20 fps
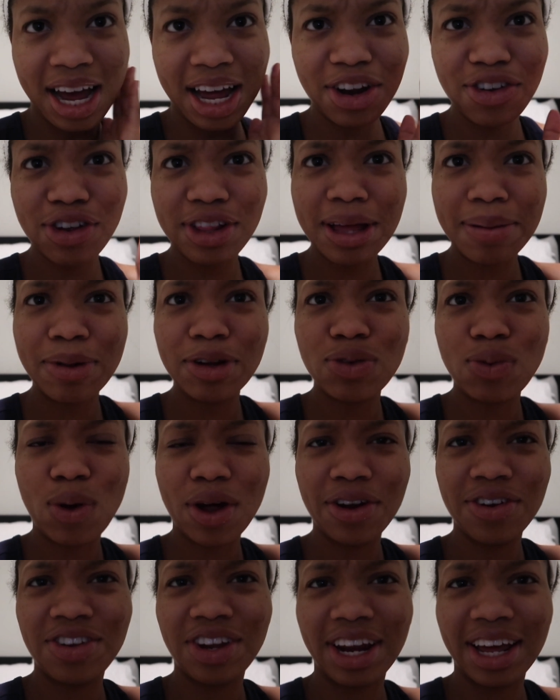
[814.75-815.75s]
I didn't drink that much
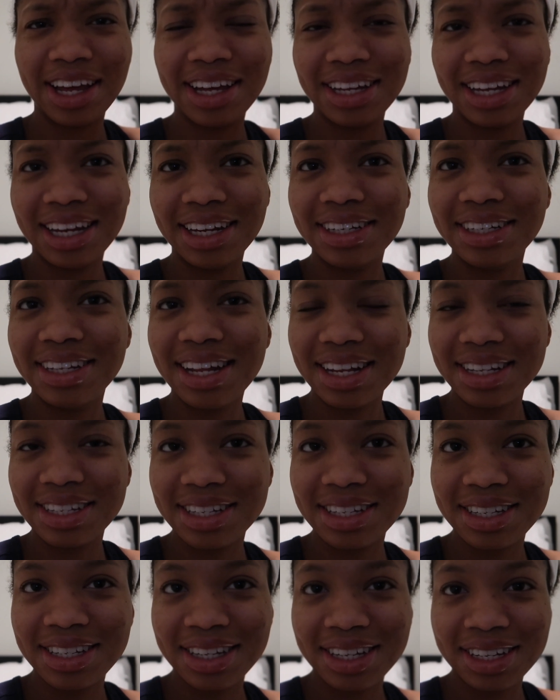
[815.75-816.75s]
water today and
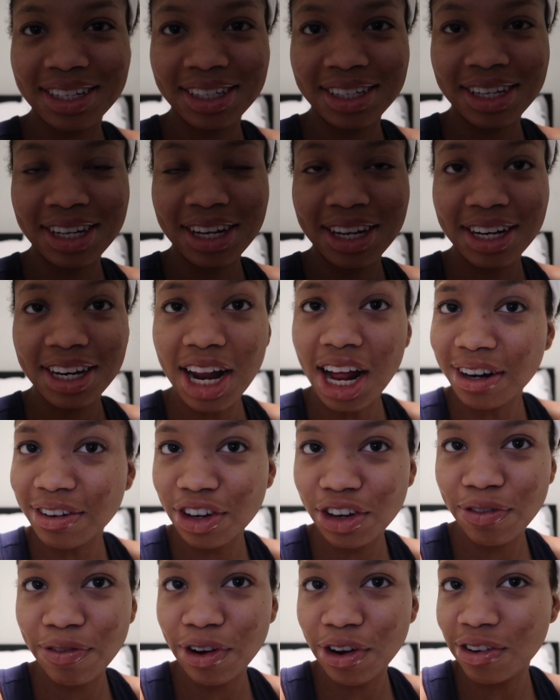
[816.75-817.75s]
that's not
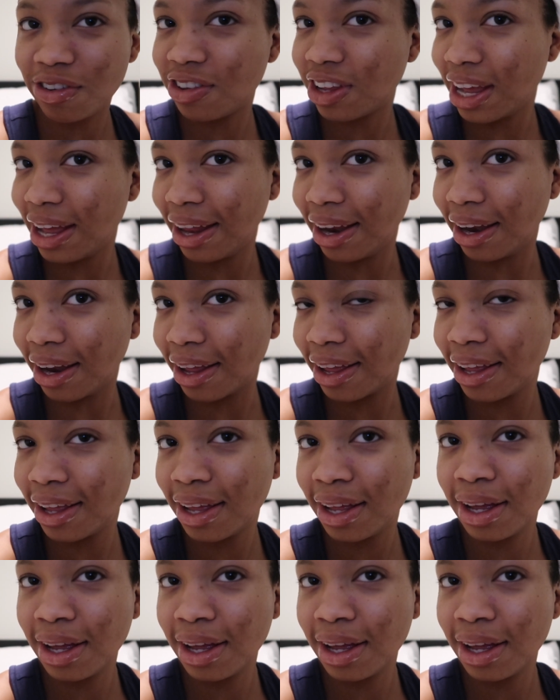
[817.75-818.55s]
good for your skin.